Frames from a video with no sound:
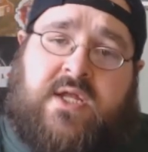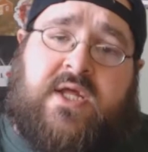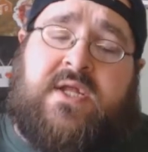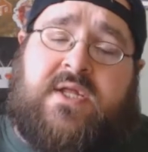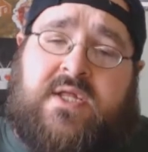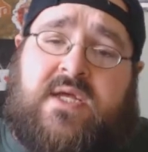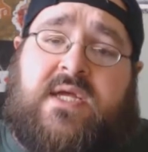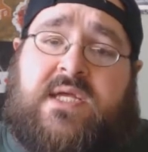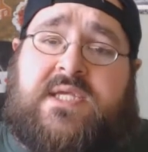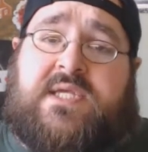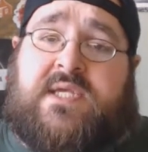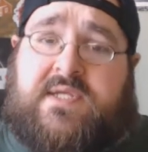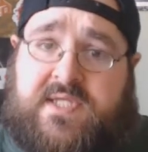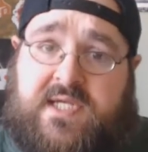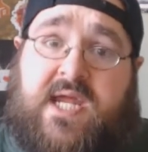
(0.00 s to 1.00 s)

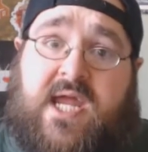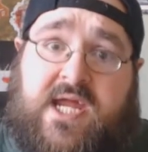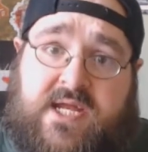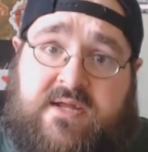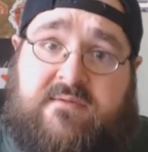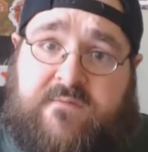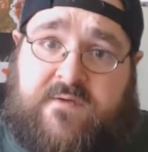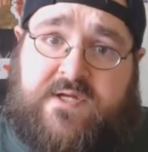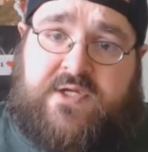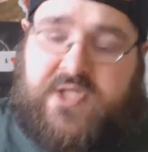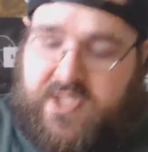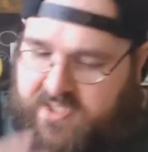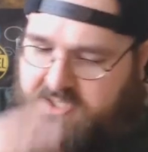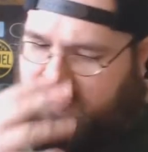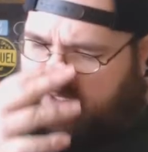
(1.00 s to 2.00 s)
nonetheless, it's an 80
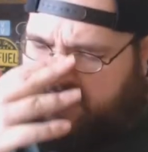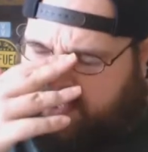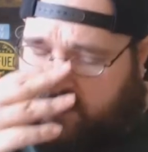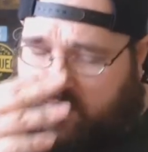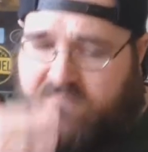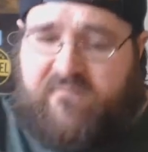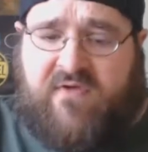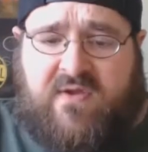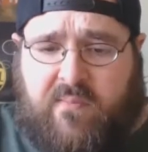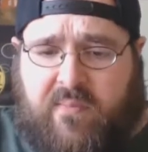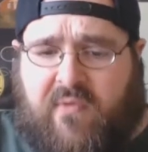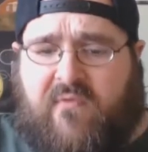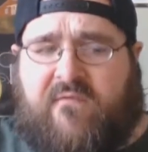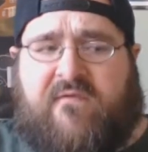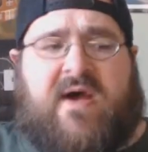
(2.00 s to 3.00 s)
VG. So
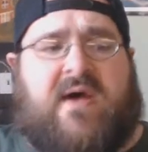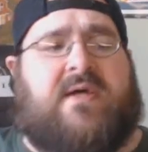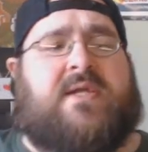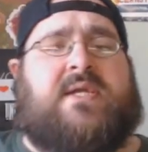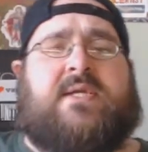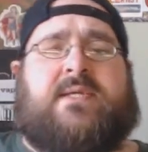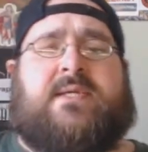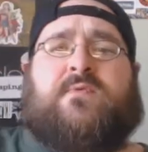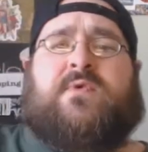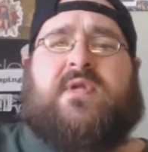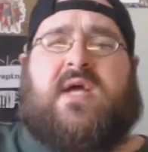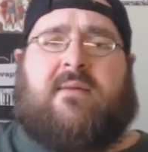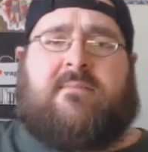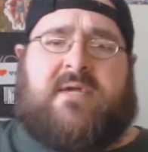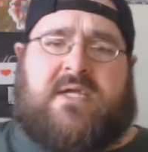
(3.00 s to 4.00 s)
flavor profile on this
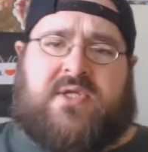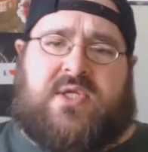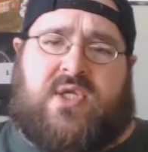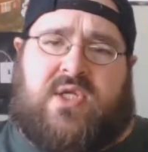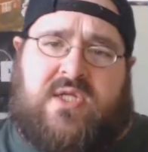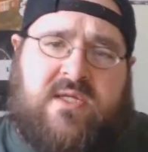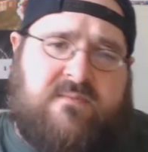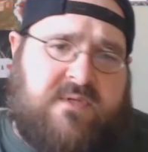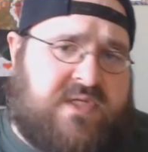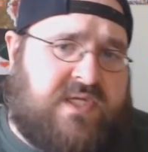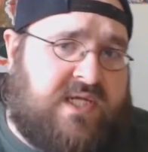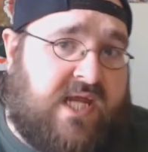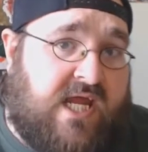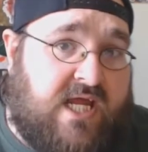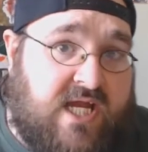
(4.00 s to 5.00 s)
one, I'm actually going to give
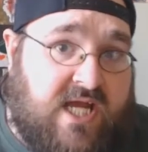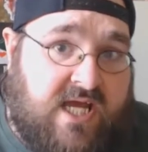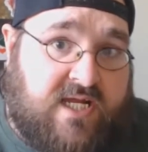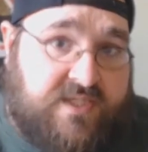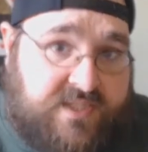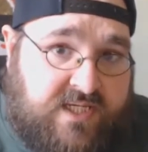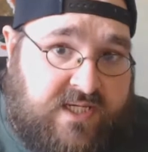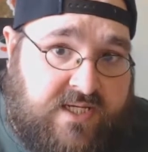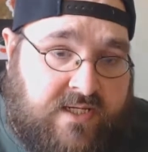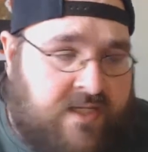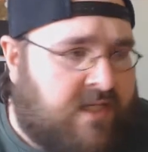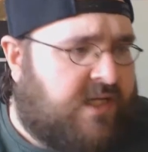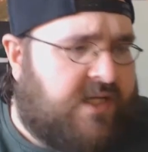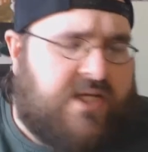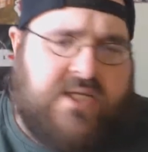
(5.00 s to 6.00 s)
this an 8 out of
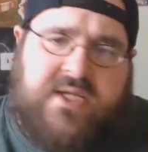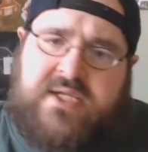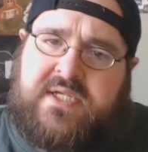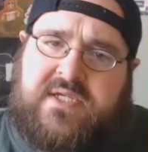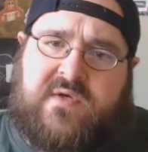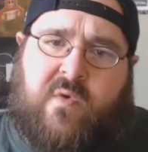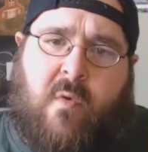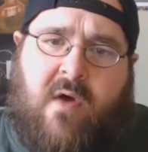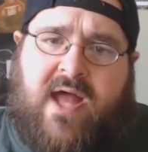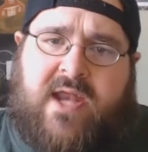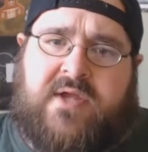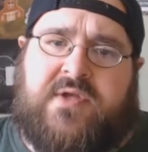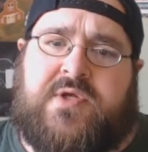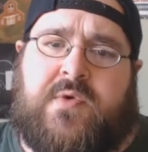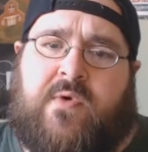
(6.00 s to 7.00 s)
10. This is
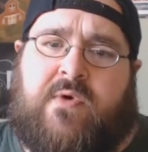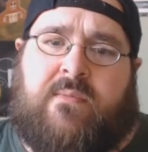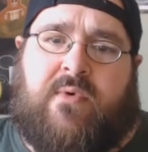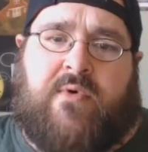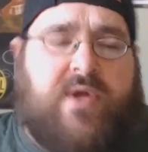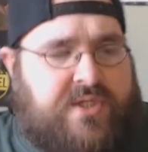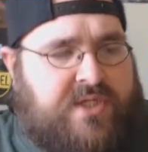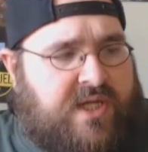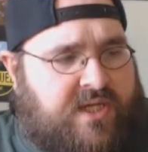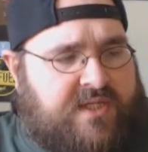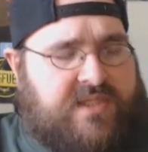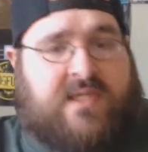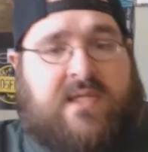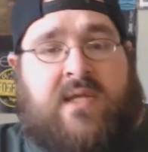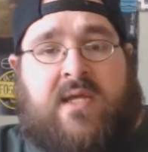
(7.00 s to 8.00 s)
quite enjoyable. And
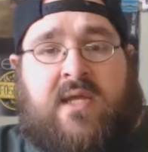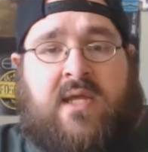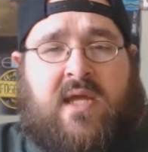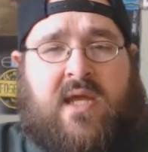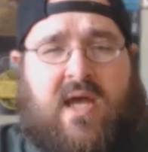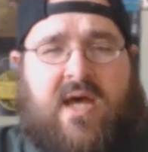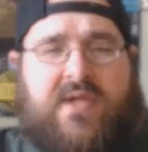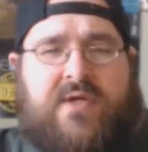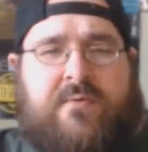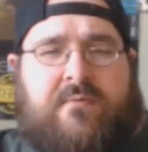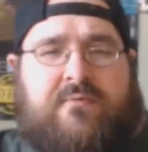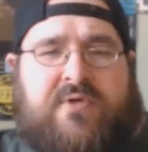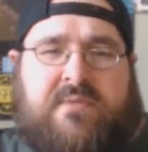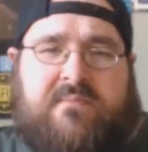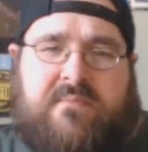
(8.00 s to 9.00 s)
yes, I
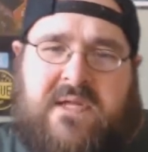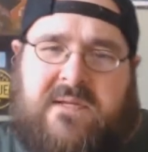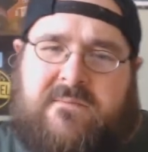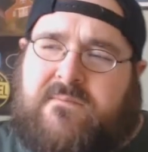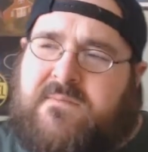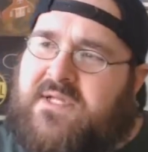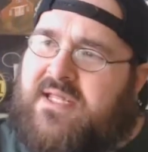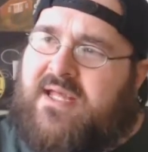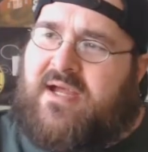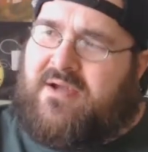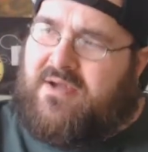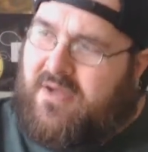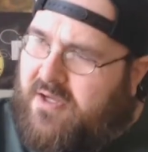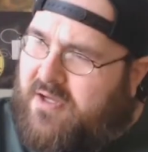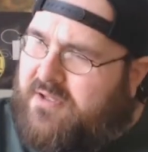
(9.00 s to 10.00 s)
know some people be
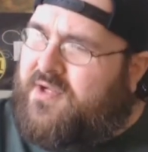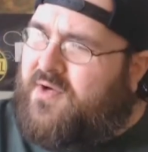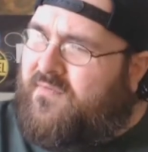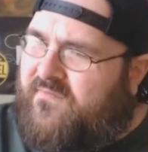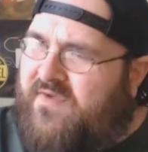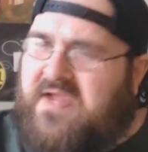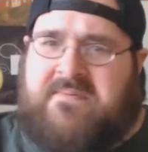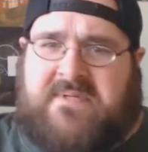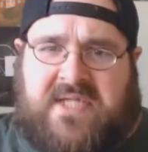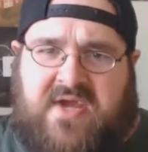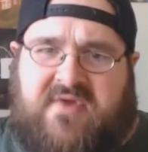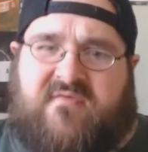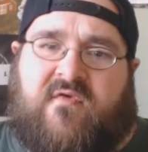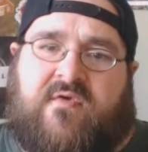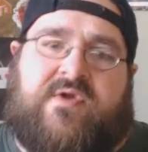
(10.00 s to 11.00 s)
like, don't vape
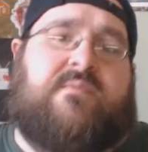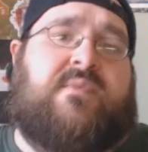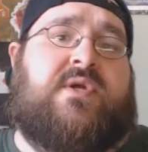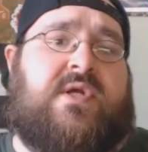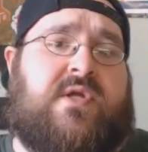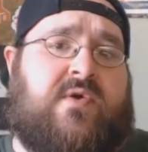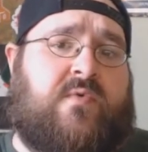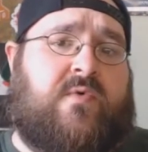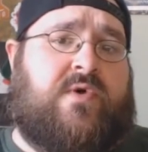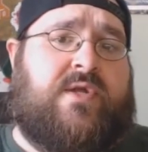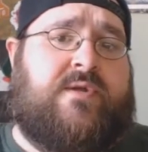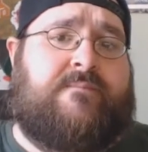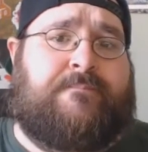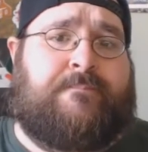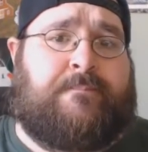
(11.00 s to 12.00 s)
savory. But you know
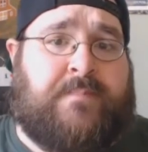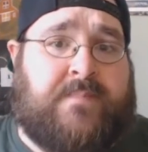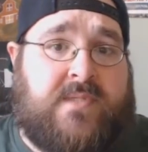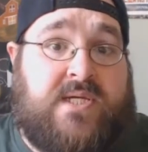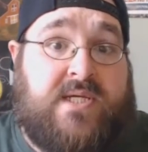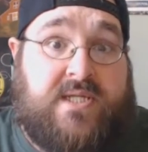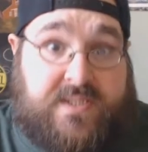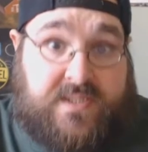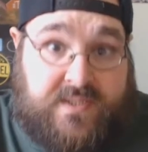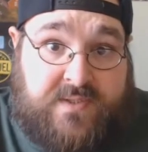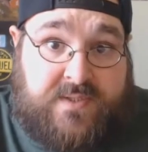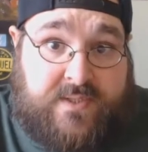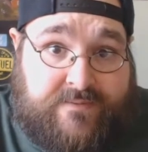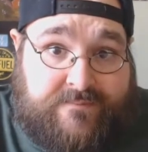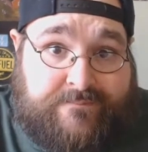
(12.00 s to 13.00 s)
what? It's
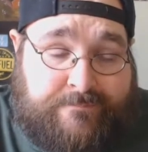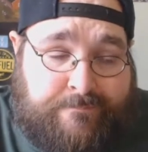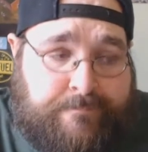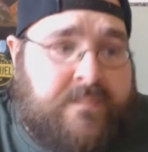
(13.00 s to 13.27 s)
good.